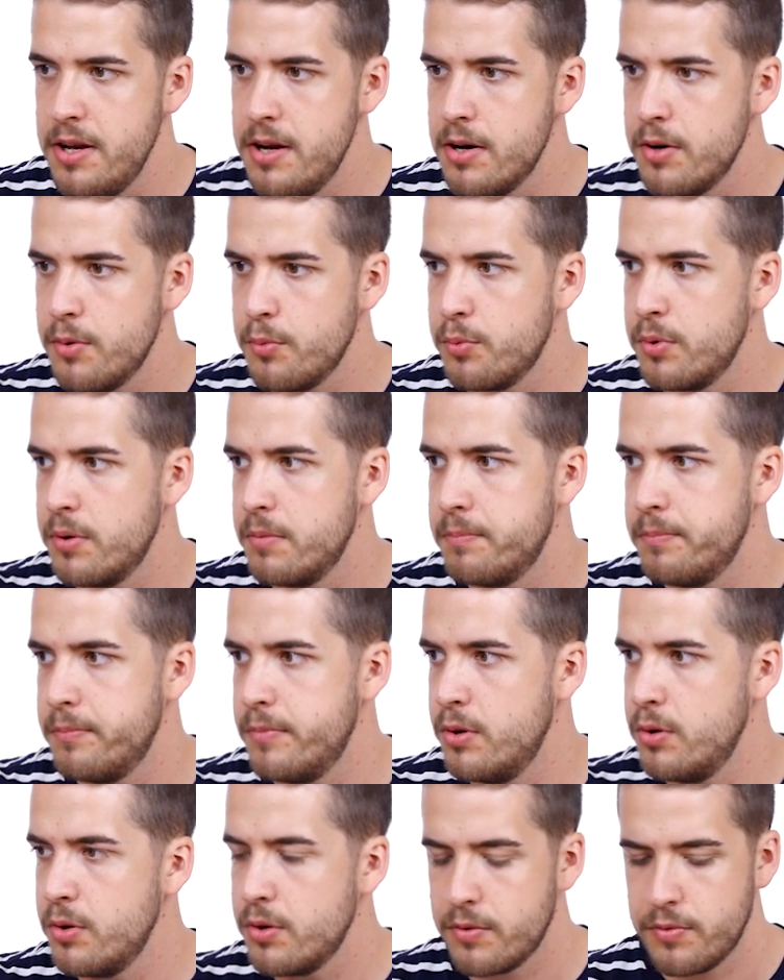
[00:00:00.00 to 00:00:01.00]
here we'll
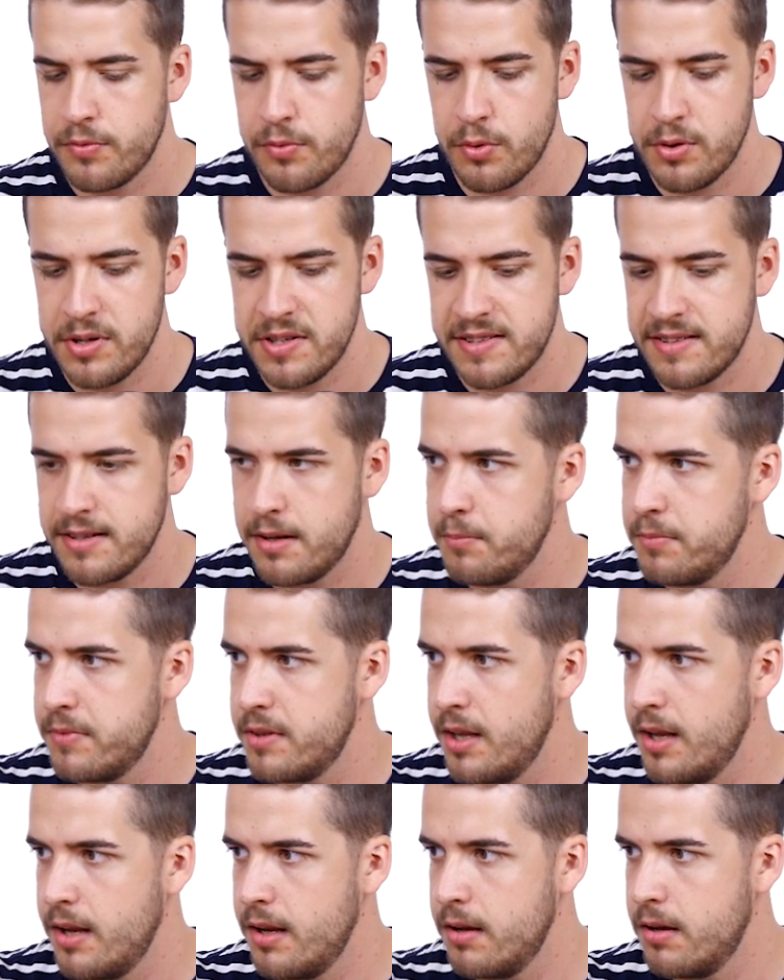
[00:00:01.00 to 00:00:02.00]
look for
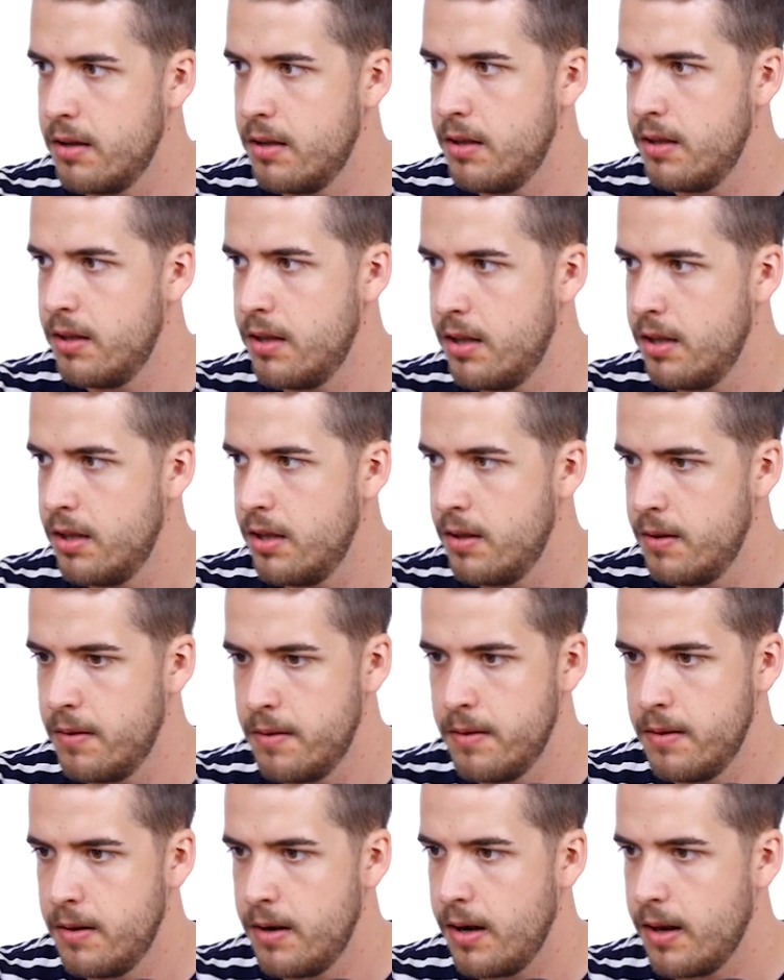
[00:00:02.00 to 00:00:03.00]
something
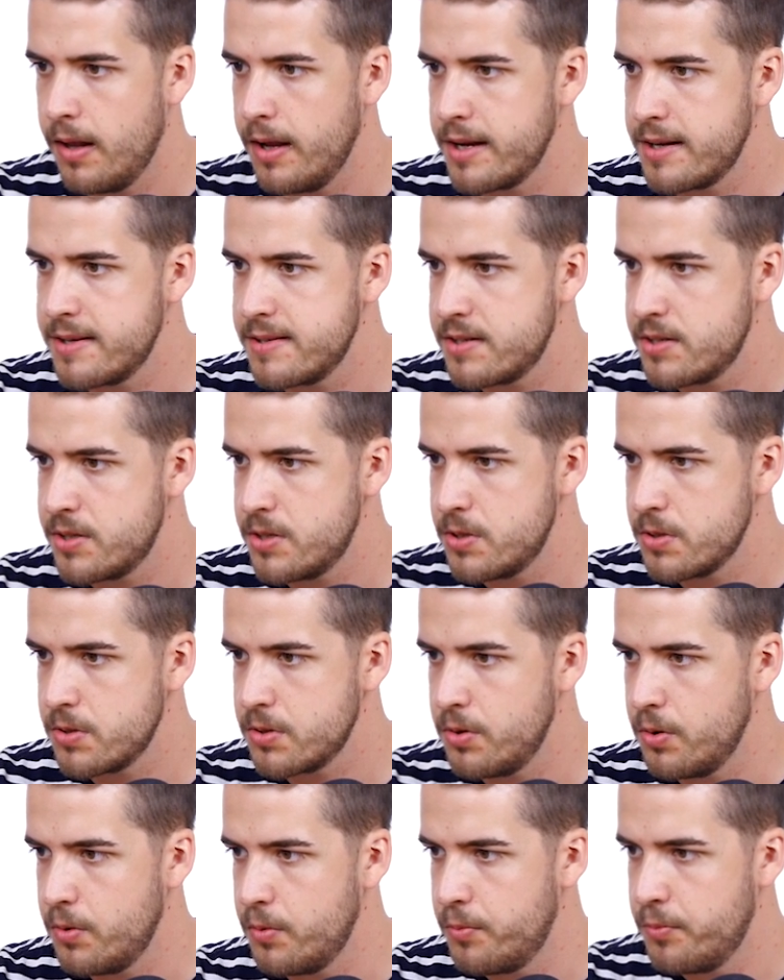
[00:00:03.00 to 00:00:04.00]
like
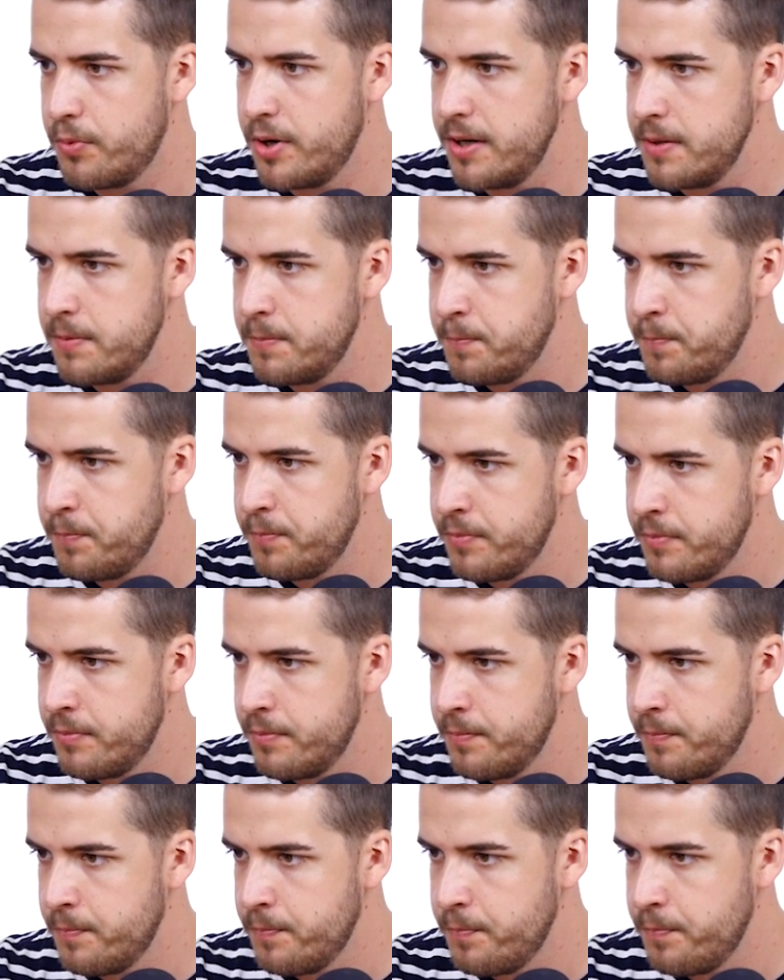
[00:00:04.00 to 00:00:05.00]
circle, right?
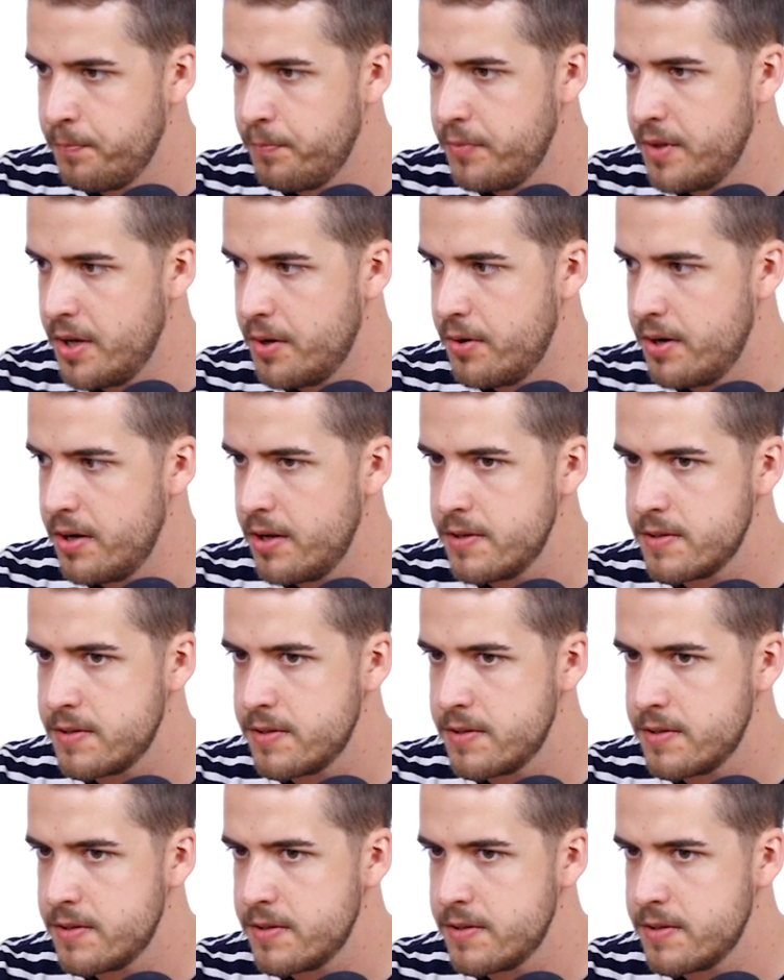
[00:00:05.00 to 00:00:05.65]
There it